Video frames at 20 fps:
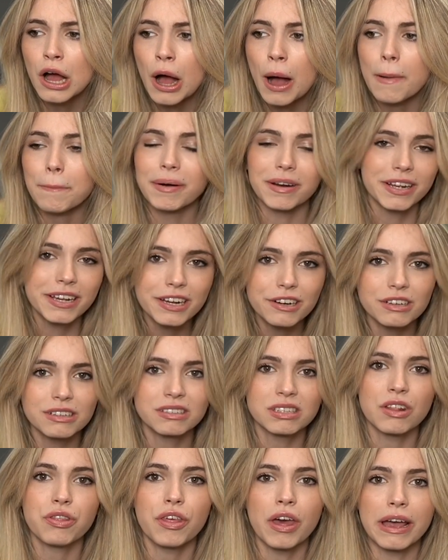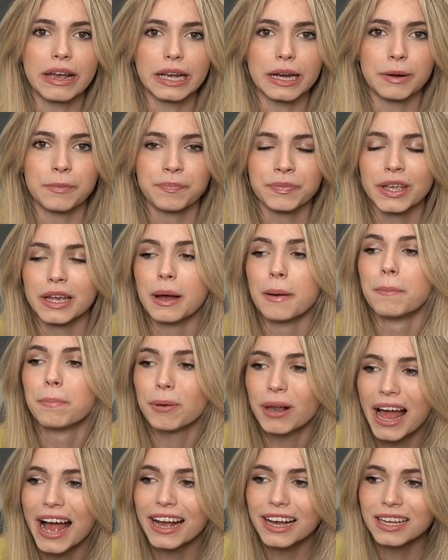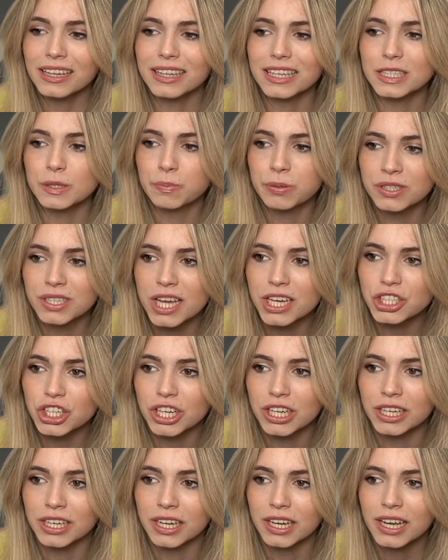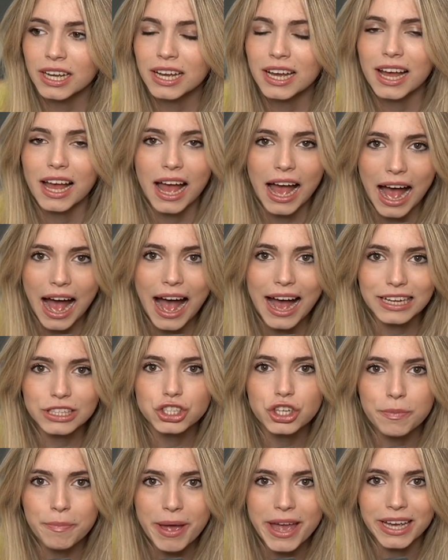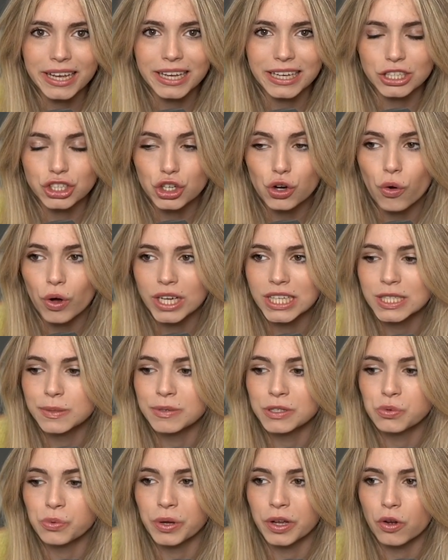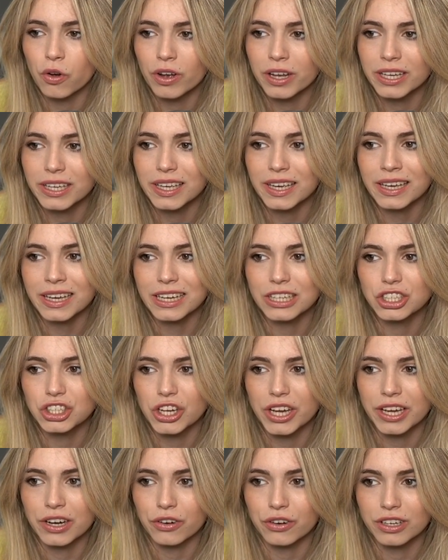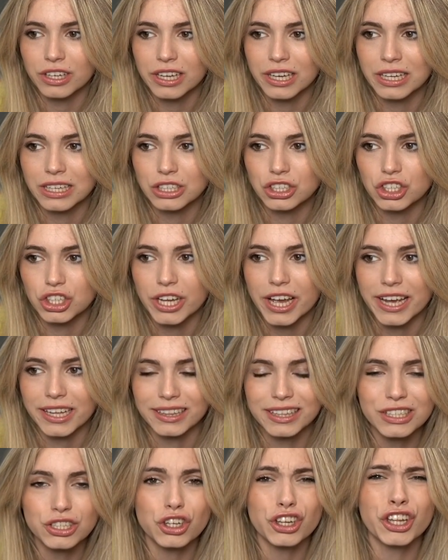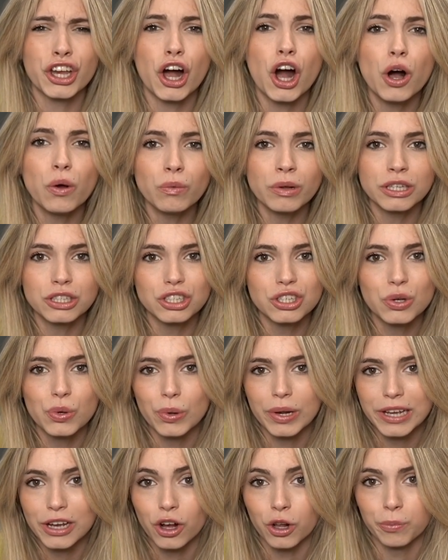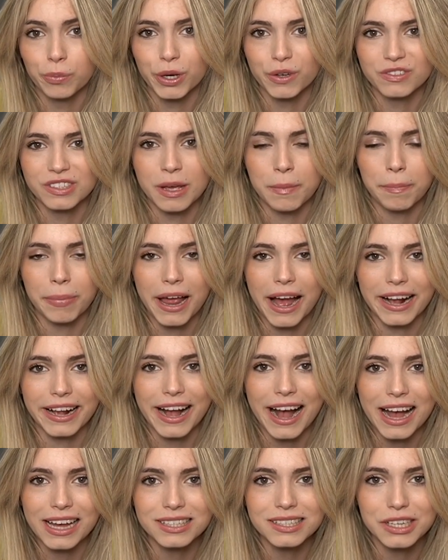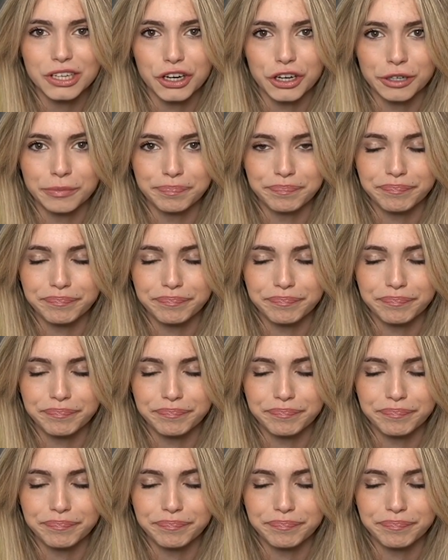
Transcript: But here's the thing. Black in this position had to make a choice between going king h8 or king g8. These are the only 2 legal moves that black has here.